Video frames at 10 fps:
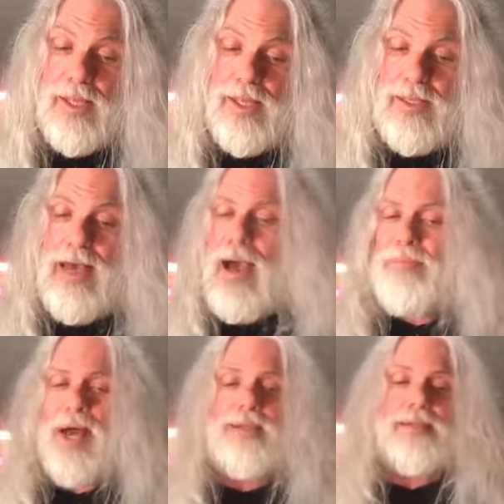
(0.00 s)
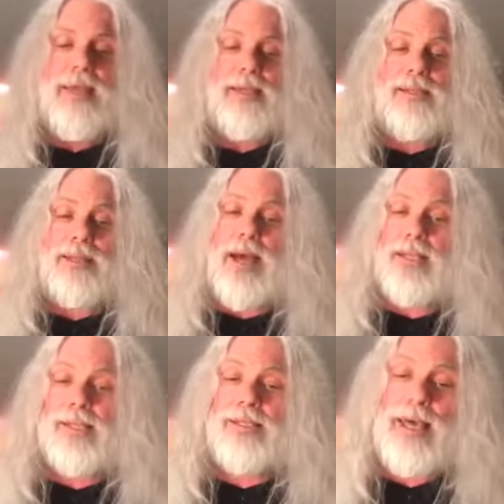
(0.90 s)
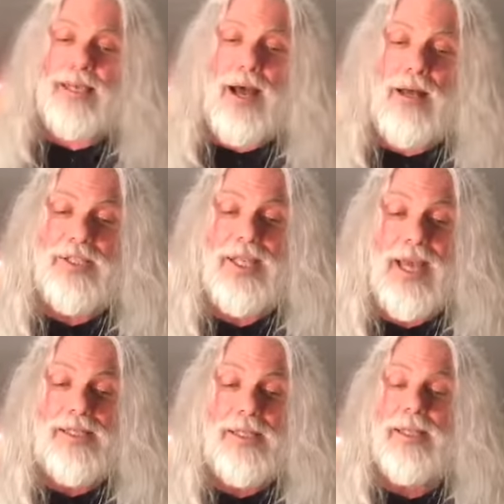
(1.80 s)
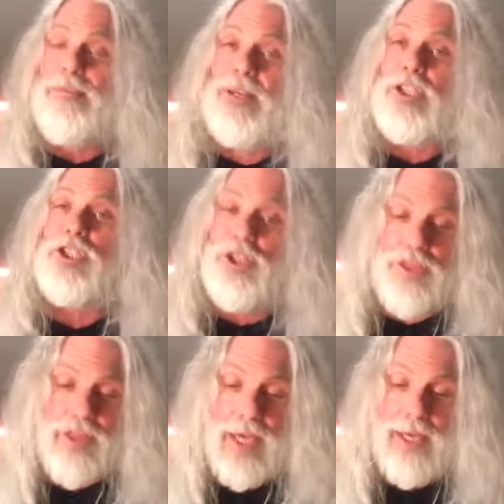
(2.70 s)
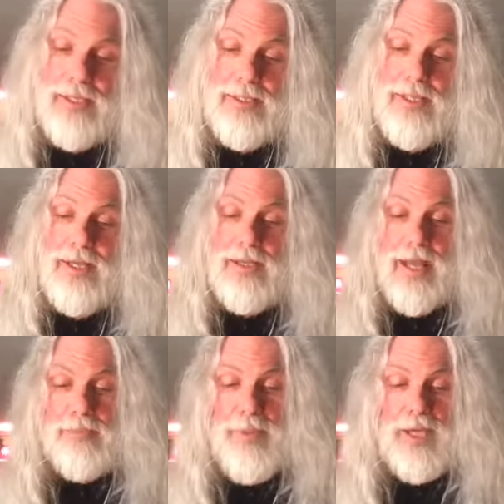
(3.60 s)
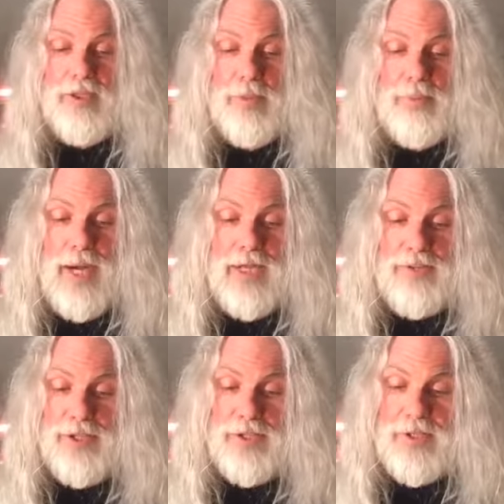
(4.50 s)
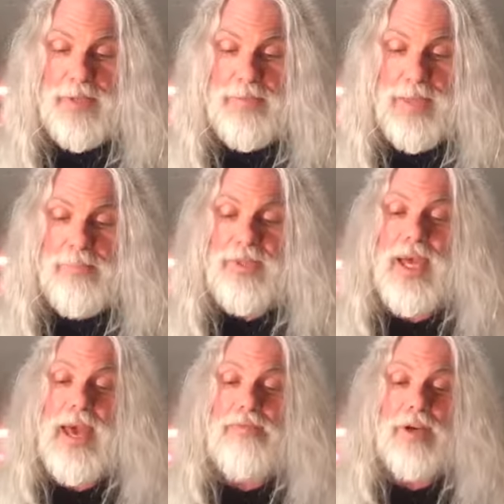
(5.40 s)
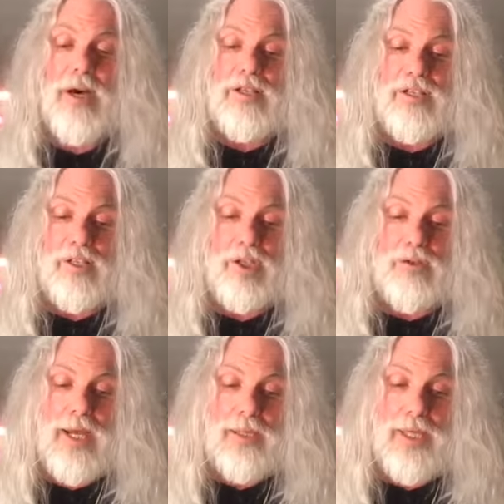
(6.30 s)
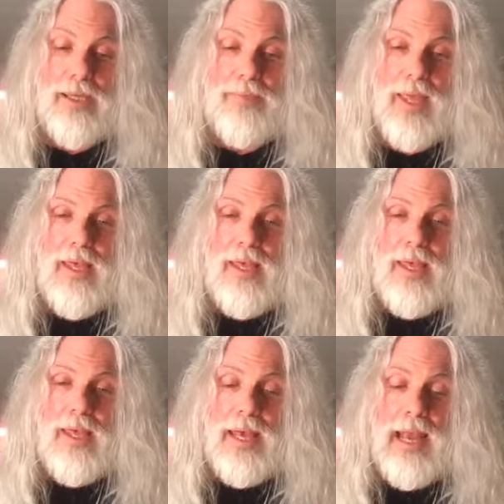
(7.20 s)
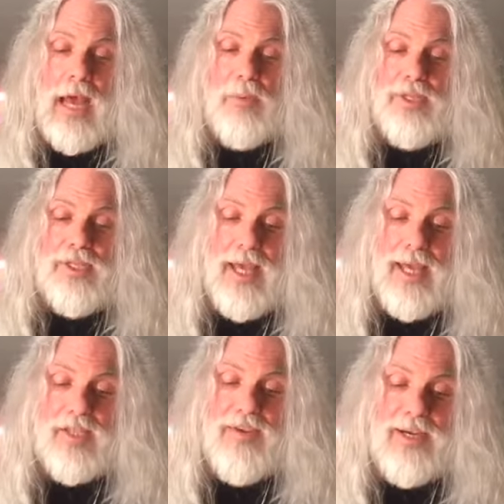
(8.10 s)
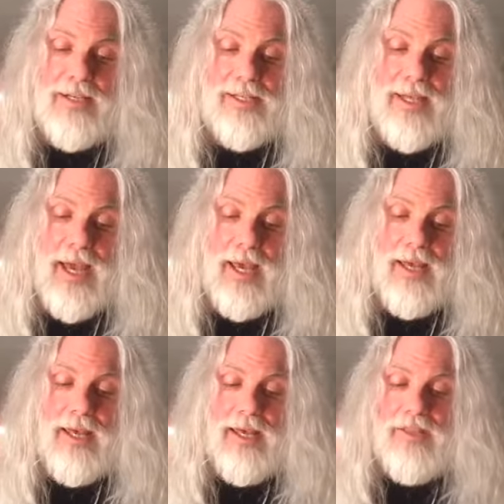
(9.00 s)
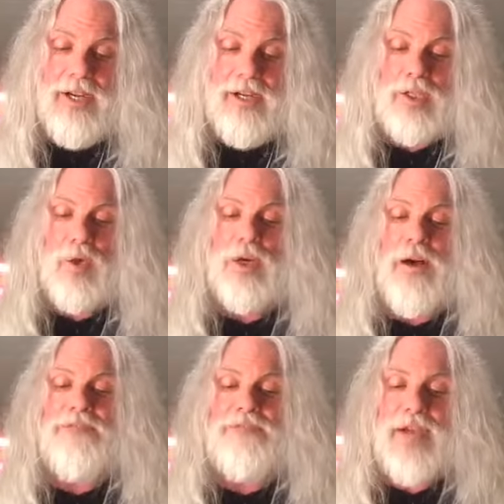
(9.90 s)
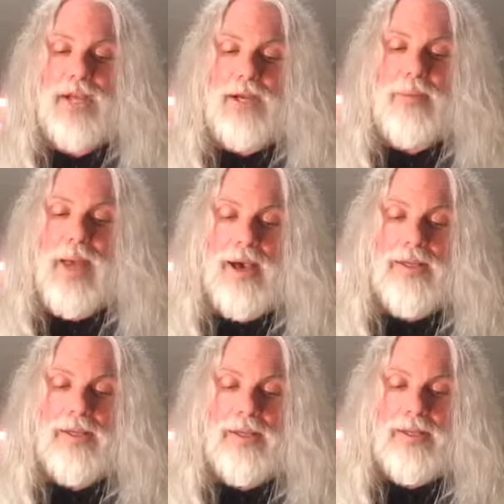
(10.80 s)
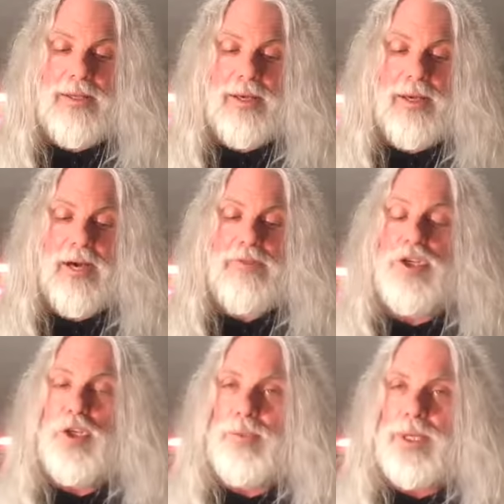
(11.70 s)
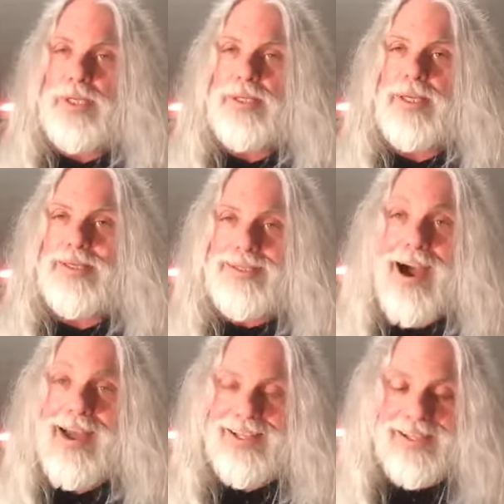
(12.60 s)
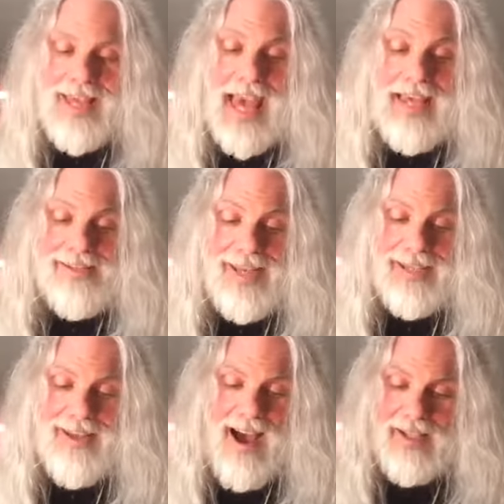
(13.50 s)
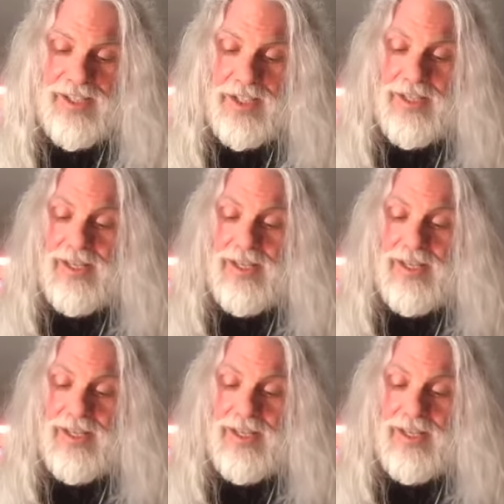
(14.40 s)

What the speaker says: Now, I'm not saying science and technology hasn't given us good things, like medical breakthroughs, but they have cost us greatly. And I would say it's fair to say there is a fair amount of hubris in science and technology